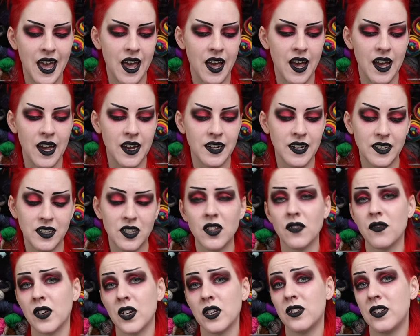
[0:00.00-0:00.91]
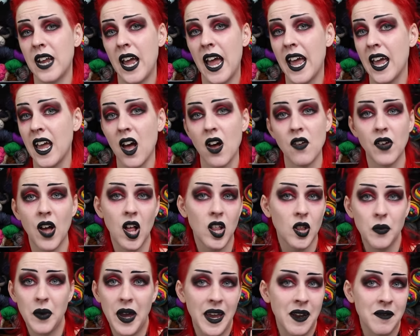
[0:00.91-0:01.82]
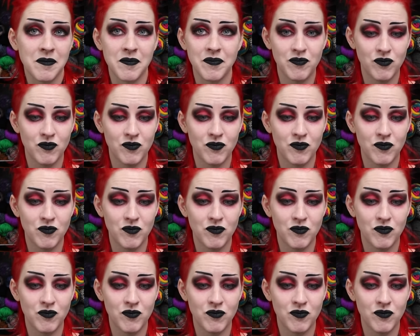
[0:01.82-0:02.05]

and it's the first day of Halloween.